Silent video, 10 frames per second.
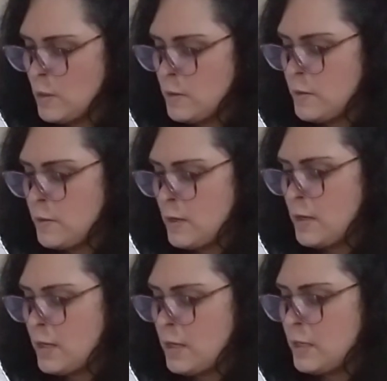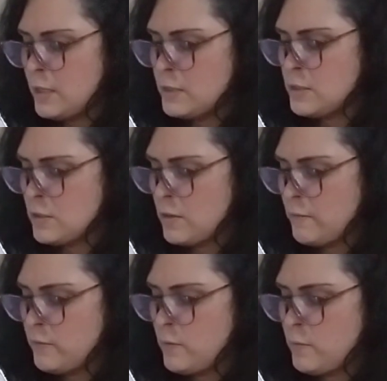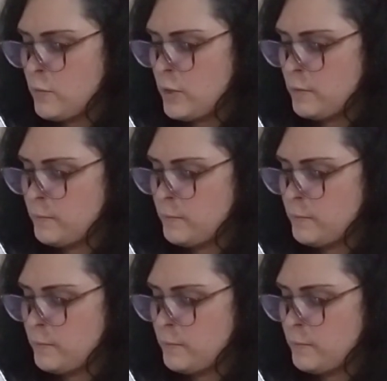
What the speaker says: the lines of the bread.